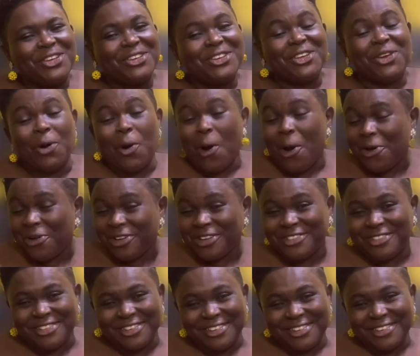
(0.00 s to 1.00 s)
The
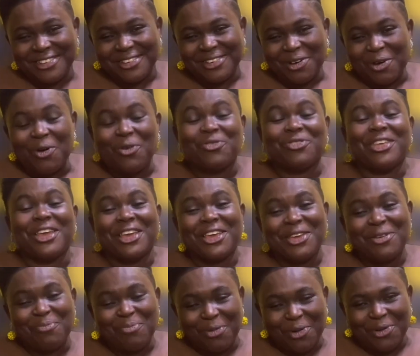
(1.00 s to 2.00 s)
origin of the
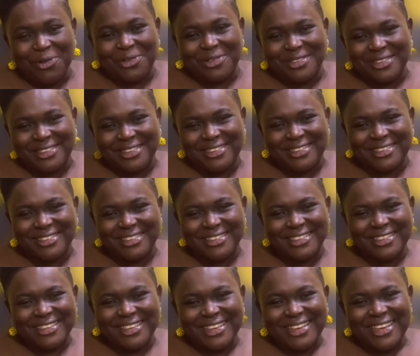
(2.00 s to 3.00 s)
Igbos
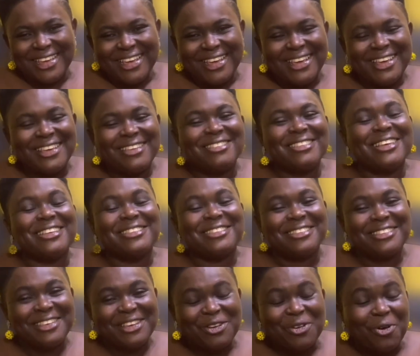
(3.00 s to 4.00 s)
is a
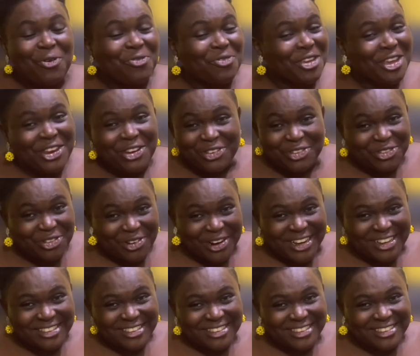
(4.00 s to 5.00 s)
theme of
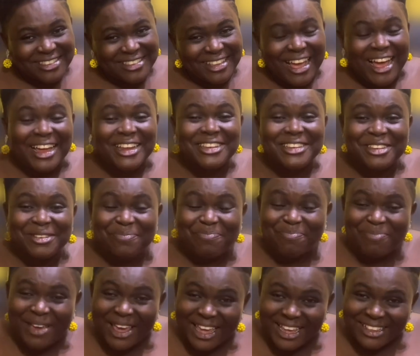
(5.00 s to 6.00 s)
interest and
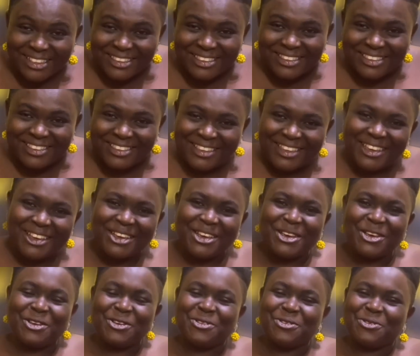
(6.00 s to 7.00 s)
debate
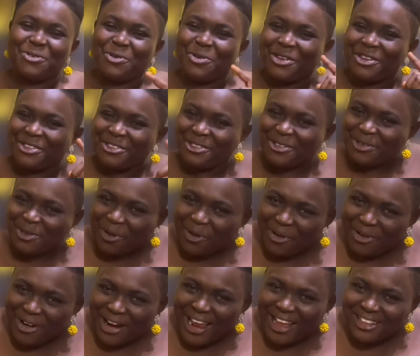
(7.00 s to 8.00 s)
to
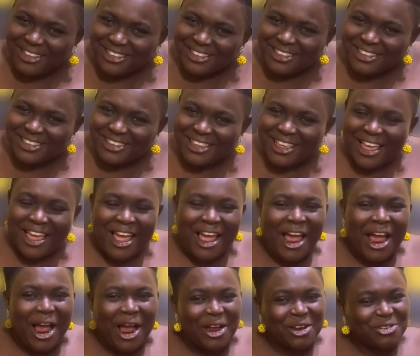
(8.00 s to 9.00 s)
historians,
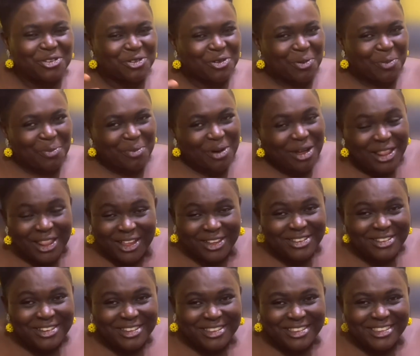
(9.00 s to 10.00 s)

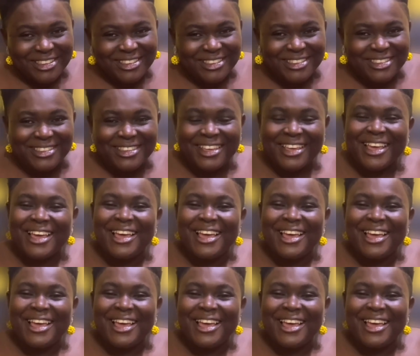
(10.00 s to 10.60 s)
anthropologists,